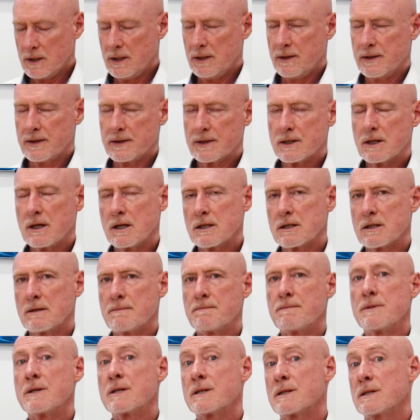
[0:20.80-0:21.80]
the startup
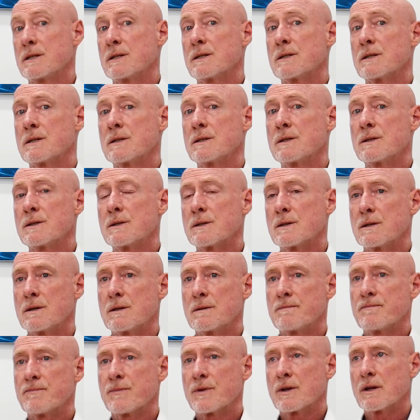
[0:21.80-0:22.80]
businesses
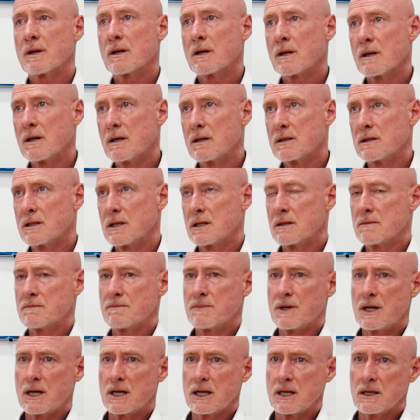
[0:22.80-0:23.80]
are done
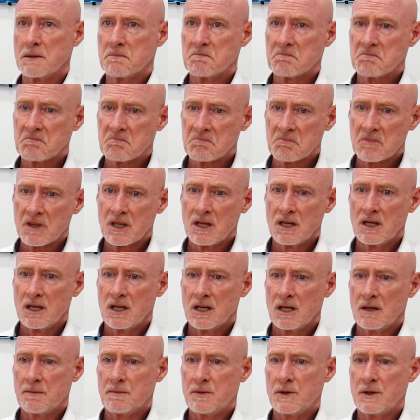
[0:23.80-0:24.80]
by
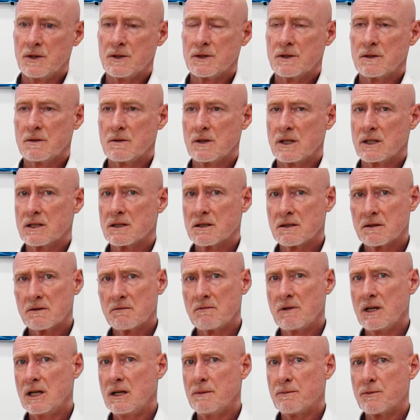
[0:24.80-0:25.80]
a person that's
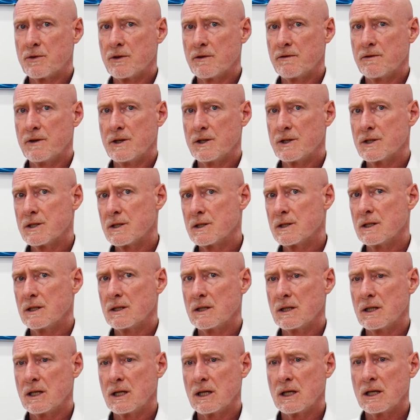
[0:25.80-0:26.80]
really proficient in
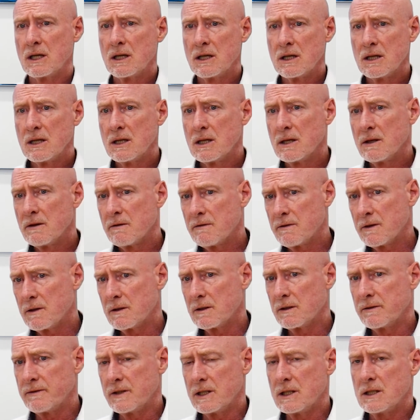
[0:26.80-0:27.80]
the field
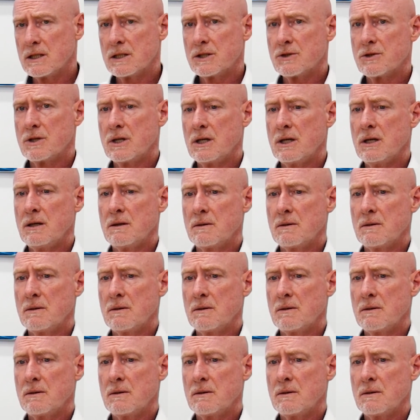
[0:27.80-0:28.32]
of industry,